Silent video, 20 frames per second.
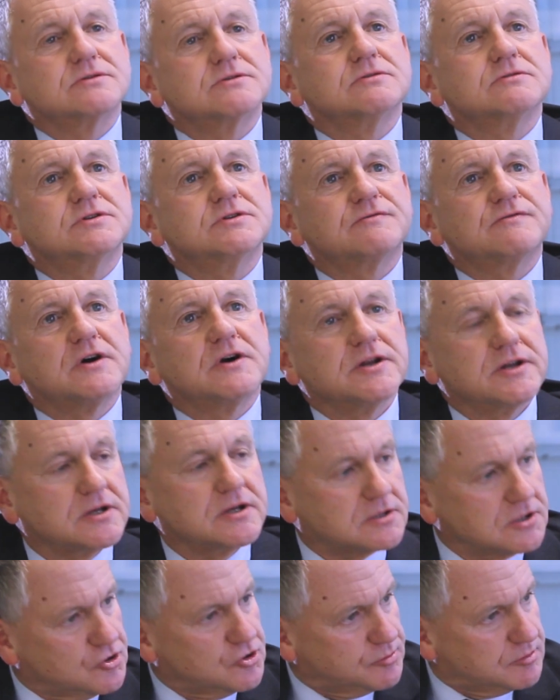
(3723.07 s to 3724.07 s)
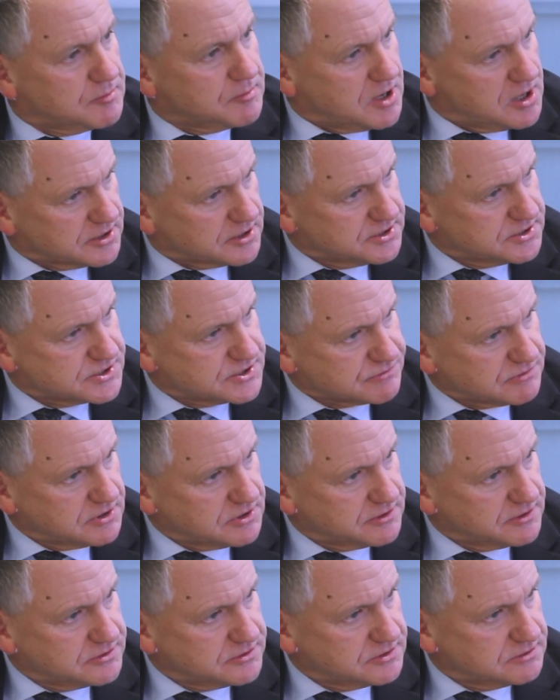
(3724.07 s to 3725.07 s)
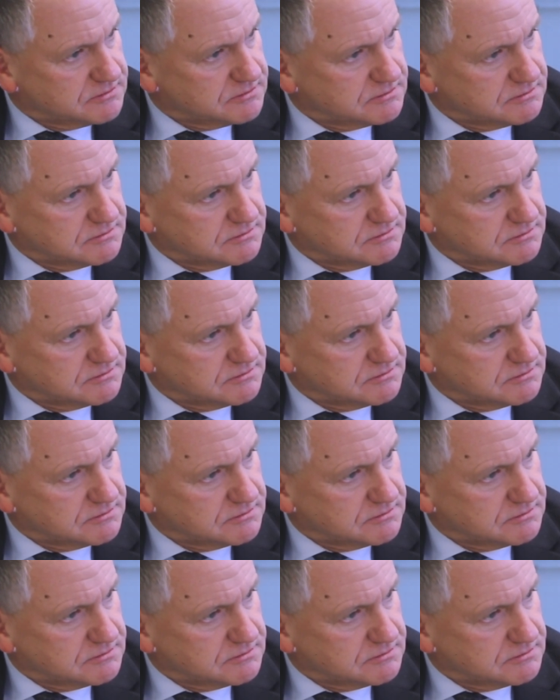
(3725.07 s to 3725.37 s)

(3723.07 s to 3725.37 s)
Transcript: to defining global markets rather than